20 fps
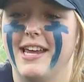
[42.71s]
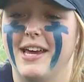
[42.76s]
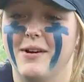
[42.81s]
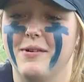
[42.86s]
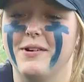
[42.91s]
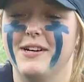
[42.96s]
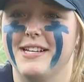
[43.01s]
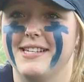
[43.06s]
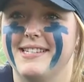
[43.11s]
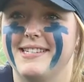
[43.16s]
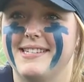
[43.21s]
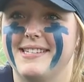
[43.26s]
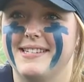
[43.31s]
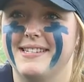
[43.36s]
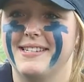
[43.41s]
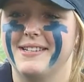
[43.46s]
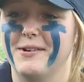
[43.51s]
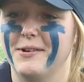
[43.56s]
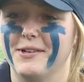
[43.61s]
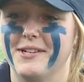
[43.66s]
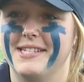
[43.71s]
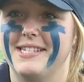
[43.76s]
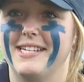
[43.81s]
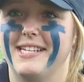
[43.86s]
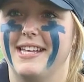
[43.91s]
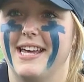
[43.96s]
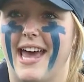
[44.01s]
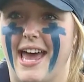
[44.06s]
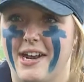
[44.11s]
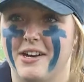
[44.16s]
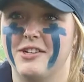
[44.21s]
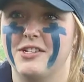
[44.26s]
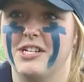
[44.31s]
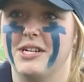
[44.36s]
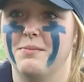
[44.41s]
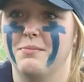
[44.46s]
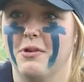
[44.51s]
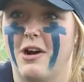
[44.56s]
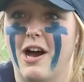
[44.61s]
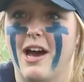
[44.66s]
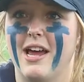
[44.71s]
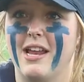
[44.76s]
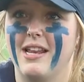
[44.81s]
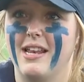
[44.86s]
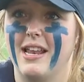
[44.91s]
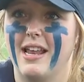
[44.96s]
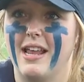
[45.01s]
It was cool to see the energy brought